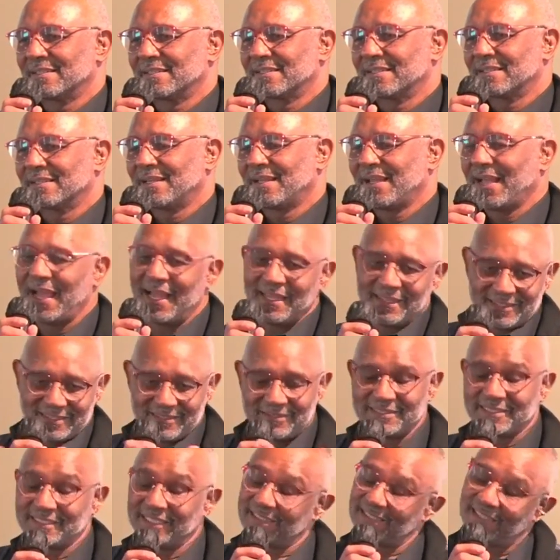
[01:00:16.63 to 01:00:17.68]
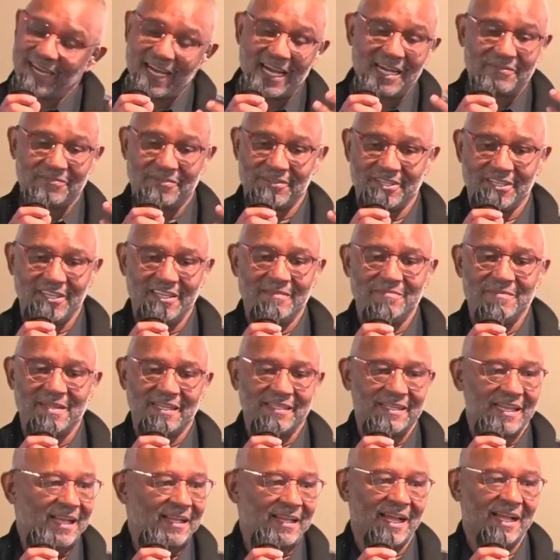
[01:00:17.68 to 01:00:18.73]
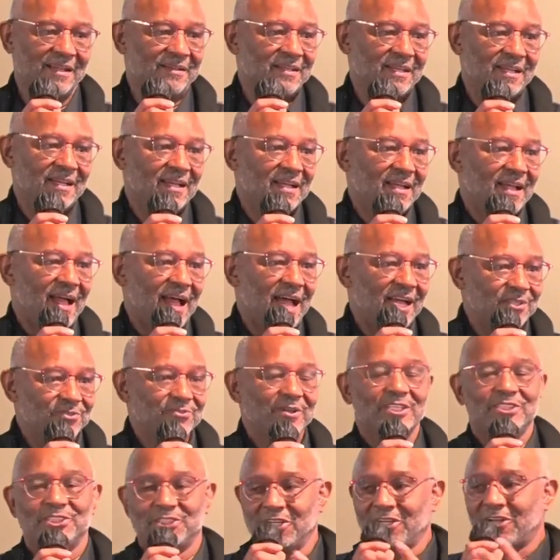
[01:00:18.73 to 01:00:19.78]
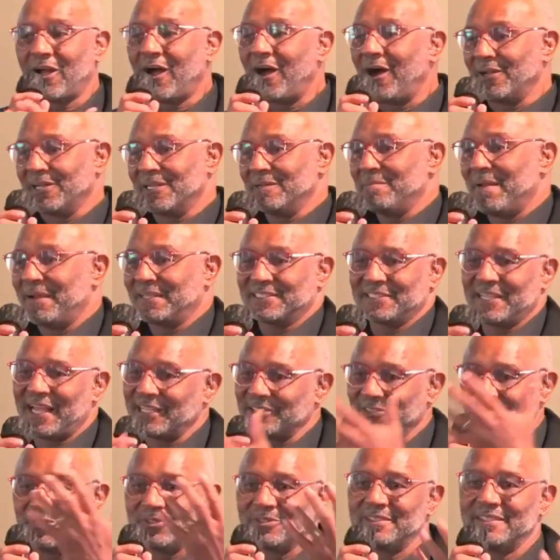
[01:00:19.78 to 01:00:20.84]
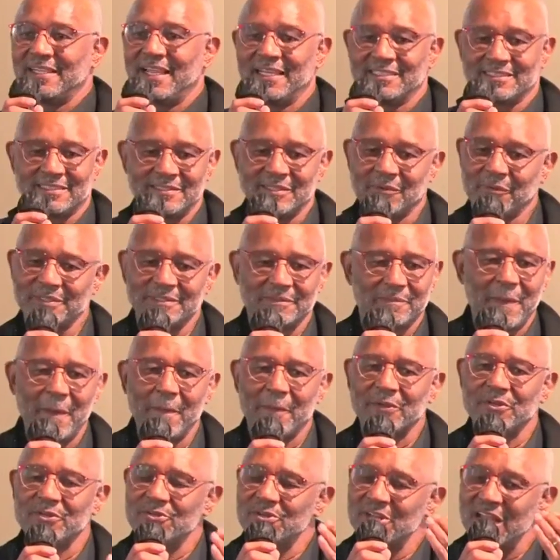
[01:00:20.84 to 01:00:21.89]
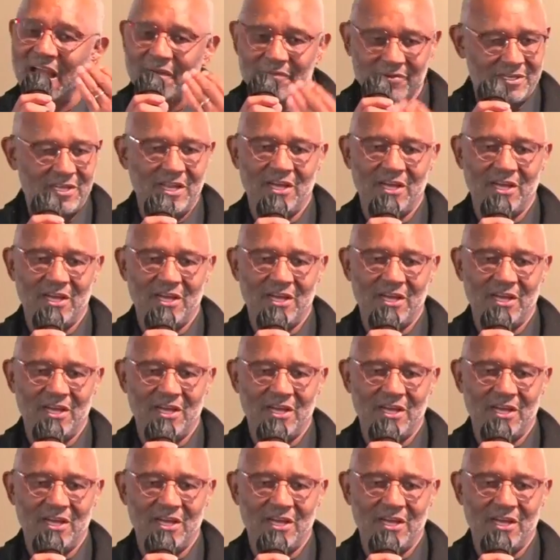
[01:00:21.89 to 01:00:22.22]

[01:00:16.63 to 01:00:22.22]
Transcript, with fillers: I just said, God, forgive me. I, I, I knew I should have called him, but I said, I'll do it next time. There was people you never know.